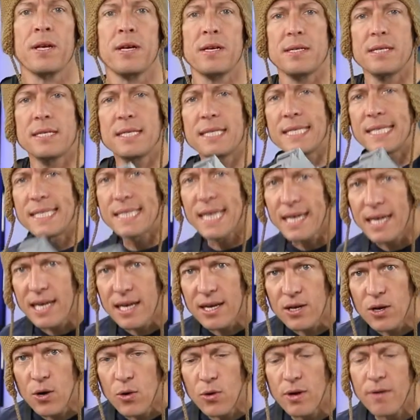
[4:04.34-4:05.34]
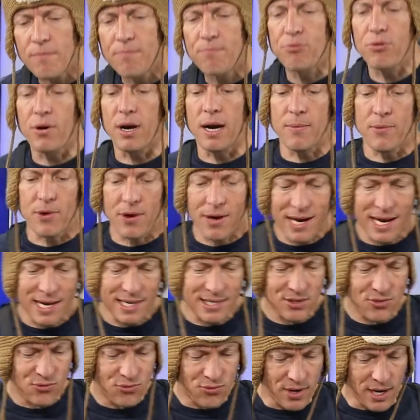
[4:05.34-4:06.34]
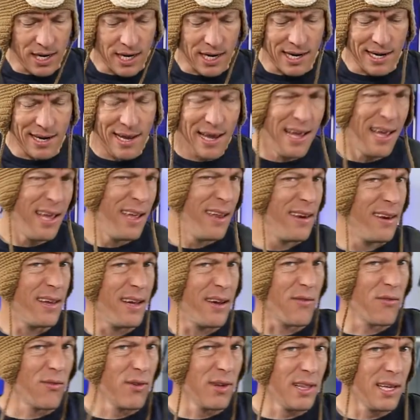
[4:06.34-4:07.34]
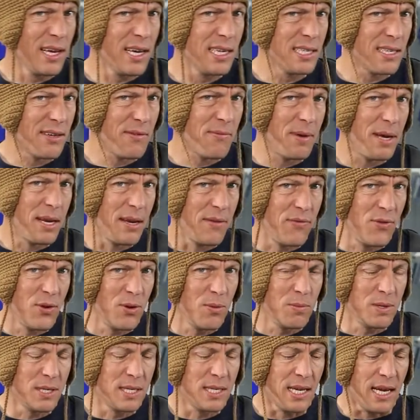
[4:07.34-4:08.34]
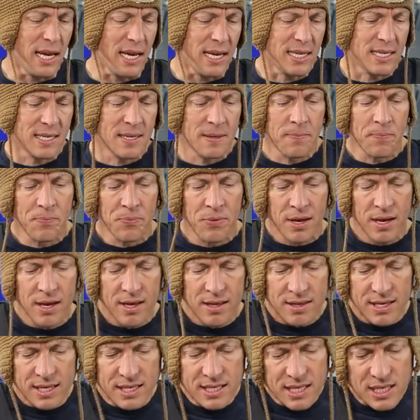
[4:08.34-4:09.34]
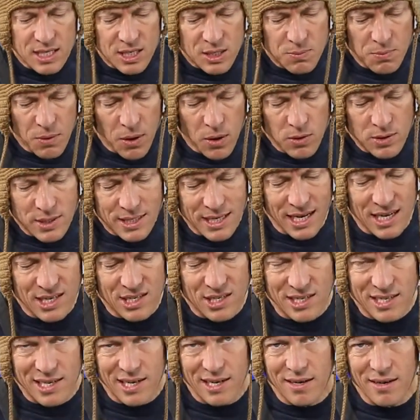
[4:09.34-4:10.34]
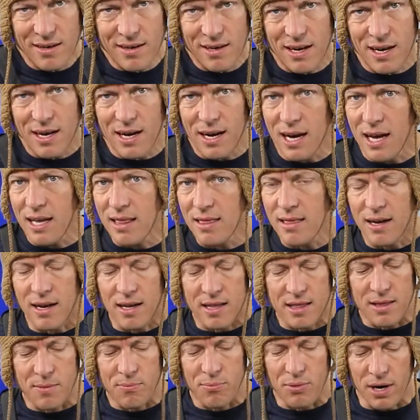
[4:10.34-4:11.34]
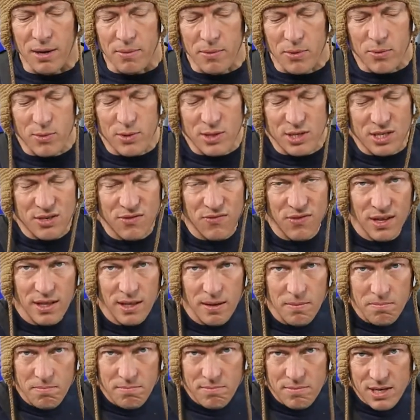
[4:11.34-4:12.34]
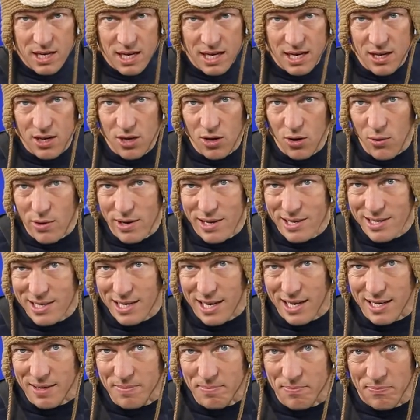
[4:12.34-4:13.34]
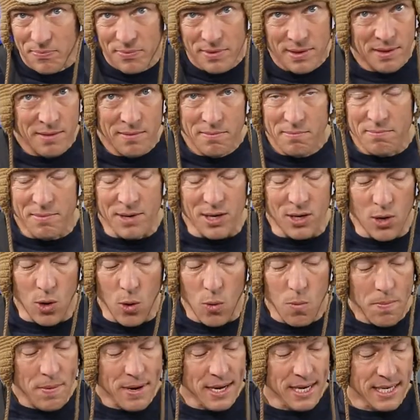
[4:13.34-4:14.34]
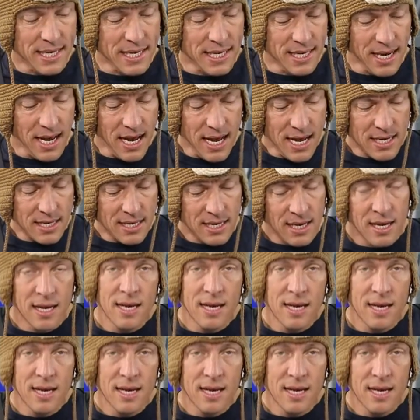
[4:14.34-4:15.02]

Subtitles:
Second coat of primer has dried. Now I've realized I've made a few mistakes. These exposed edges here, I thought the primer would just fill them and I could go in and sand them. Nope, it did not.